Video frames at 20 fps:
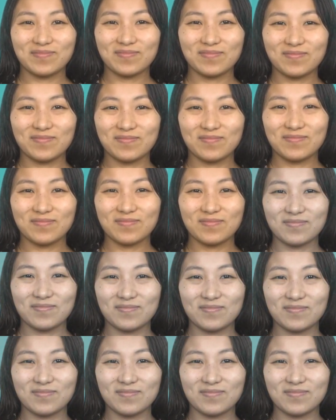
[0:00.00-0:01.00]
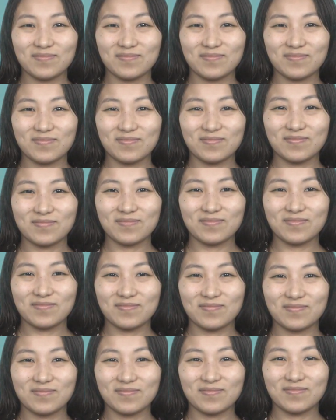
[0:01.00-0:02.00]

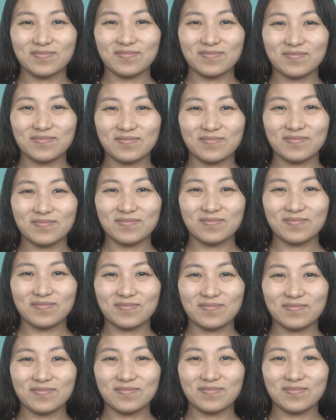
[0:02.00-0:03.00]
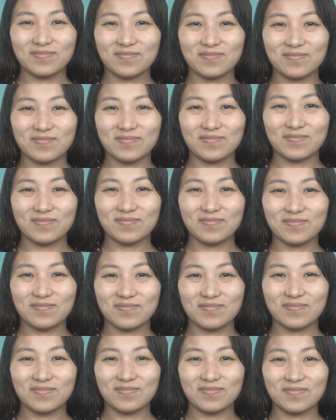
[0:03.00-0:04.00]

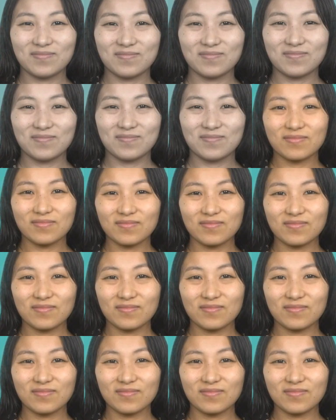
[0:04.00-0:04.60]
(no one is talking)